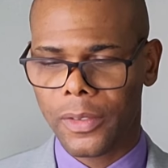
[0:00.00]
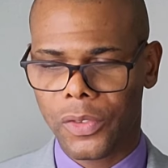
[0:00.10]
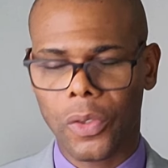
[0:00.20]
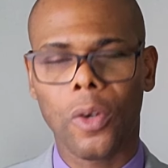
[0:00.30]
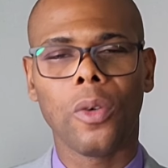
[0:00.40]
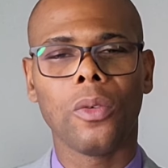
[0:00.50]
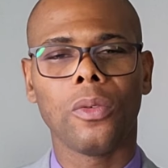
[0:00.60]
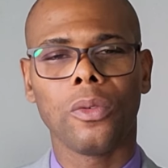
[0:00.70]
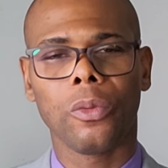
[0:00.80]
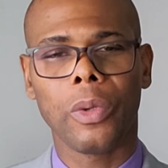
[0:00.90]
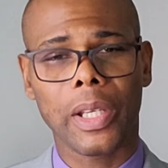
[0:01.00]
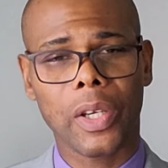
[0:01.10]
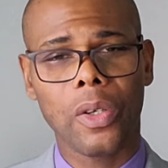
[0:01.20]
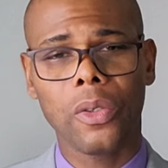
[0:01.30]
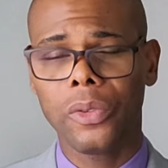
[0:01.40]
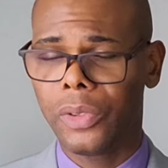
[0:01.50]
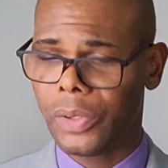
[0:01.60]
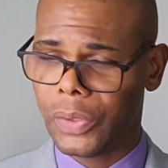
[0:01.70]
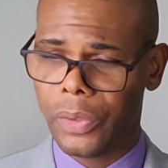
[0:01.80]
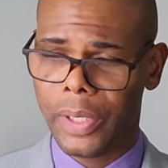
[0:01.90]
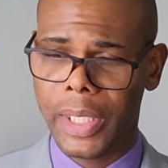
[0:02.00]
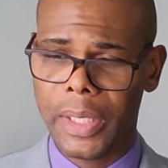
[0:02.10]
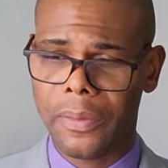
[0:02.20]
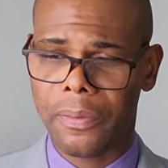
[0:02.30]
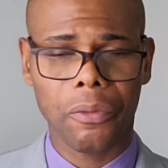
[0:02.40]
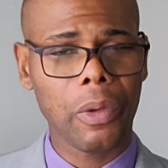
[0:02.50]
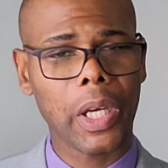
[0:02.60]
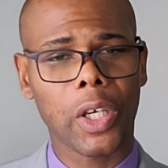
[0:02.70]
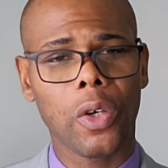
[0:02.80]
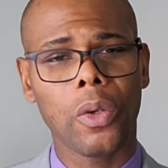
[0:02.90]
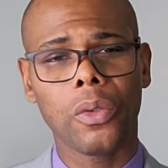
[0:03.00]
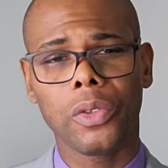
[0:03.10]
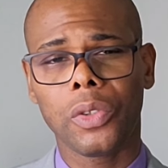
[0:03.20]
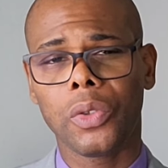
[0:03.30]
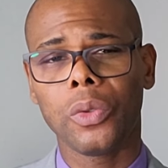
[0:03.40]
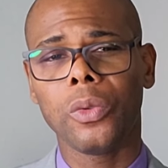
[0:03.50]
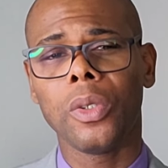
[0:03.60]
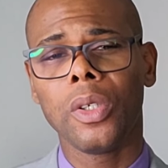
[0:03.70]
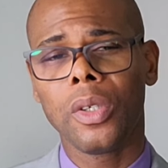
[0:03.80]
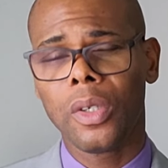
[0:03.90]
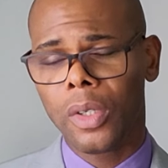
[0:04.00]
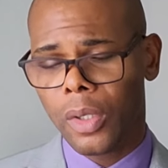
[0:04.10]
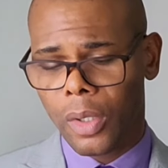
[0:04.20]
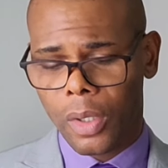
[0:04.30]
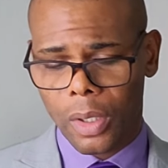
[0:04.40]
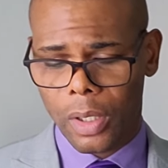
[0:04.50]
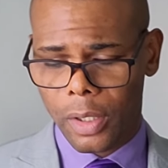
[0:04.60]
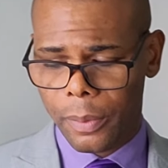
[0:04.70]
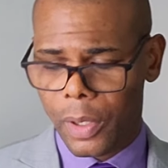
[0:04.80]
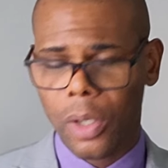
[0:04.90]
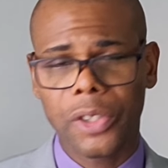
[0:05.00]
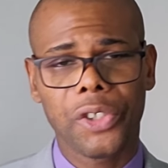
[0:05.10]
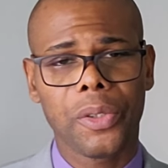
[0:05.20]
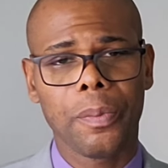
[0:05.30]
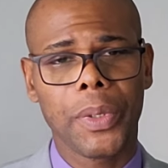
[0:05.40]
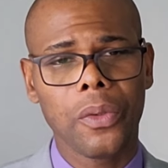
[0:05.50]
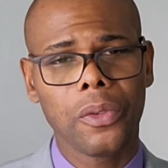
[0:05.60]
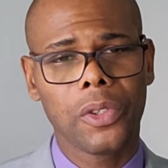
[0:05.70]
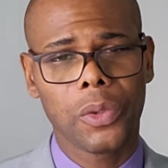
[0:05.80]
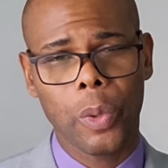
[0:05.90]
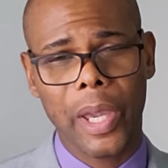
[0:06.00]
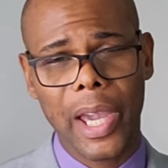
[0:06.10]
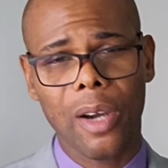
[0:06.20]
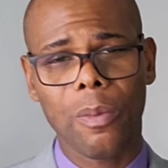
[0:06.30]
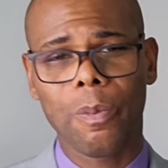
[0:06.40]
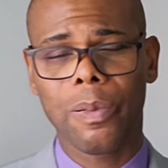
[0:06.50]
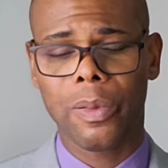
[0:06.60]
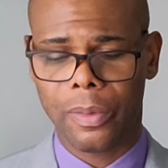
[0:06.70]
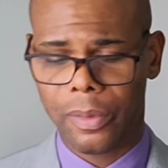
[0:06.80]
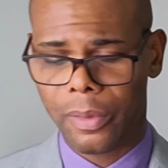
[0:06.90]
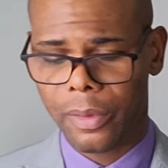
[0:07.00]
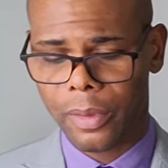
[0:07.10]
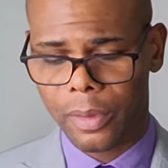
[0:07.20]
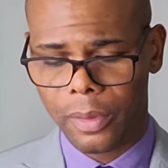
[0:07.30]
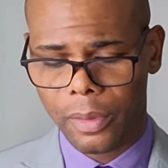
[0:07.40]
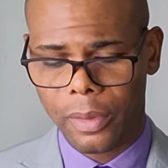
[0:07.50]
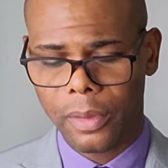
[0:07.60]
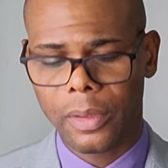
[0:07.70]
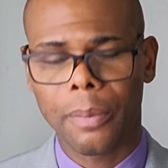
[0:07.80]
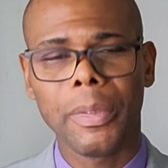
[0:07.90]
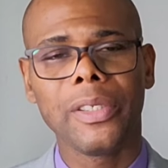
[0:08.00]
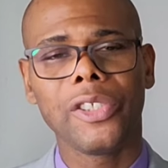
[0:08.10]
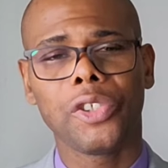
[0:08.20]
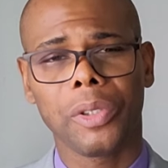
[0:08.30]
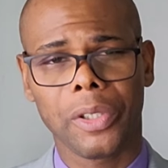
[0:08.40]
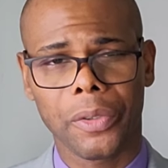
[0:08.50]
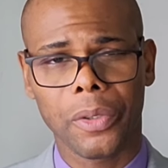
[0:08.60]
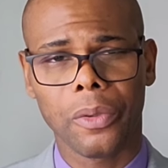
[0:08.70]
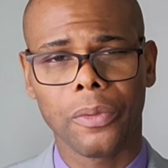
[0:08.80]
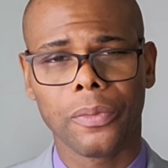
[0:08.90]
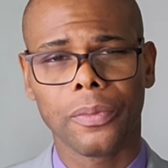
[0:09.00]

So we are called to give. We are called to contribute to help the ministry grow.